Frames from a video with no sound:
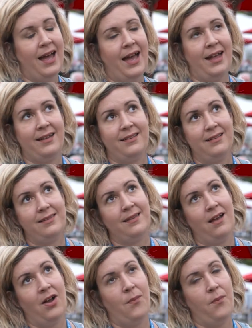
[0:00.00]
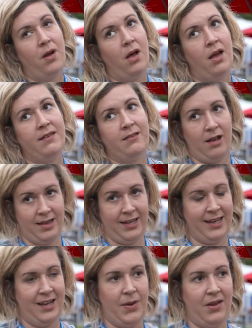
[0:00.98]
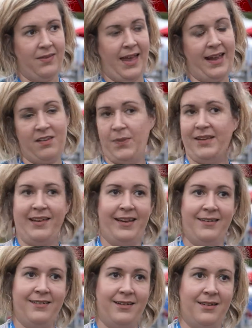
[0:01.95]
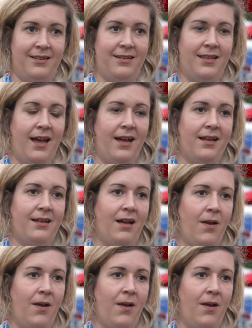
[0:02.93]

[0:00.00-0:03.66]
And I started thinking about the expectation that